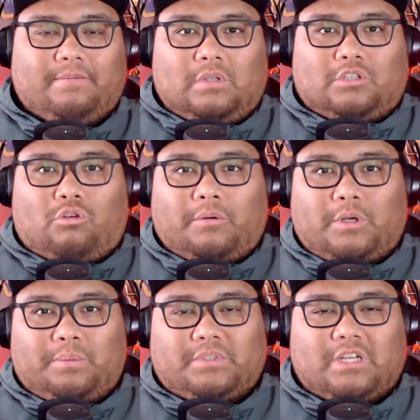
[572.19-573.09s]
The
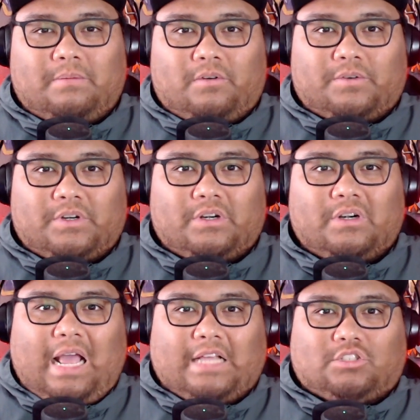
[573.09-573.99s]
stormtroopers come over
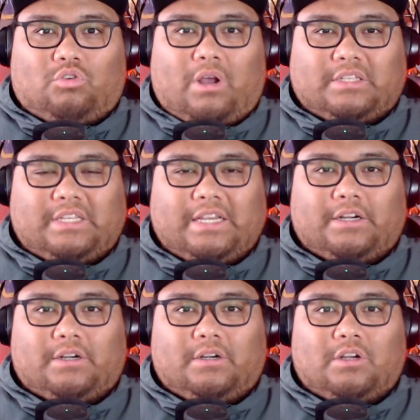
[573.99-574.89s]
as
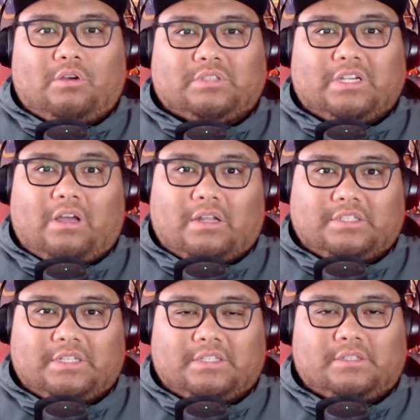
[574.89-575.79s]
Crosshair goes
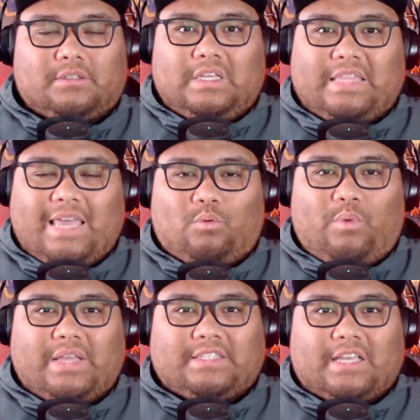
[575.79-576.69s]
unconscious. He then
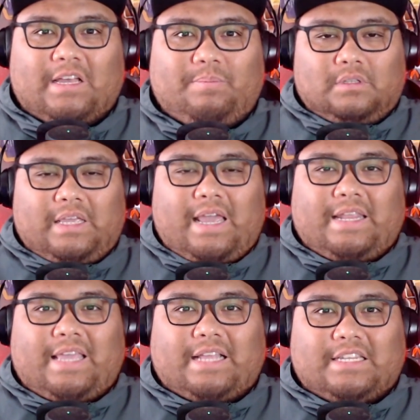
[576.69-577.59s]
wakes up and
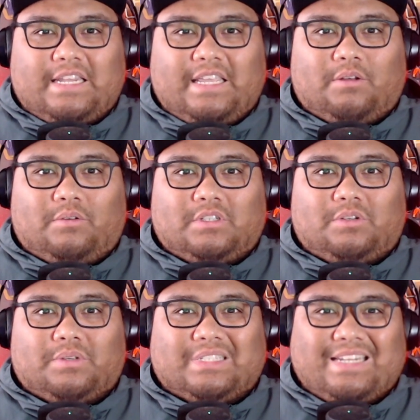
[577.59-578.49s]
he gets a needle
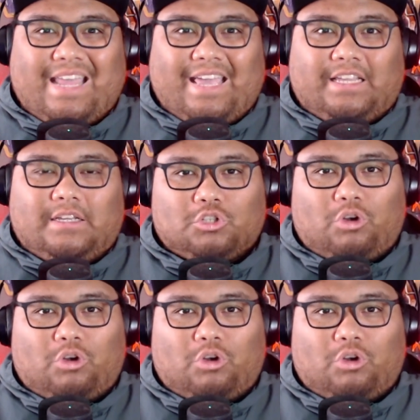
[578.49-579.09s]
into his neck.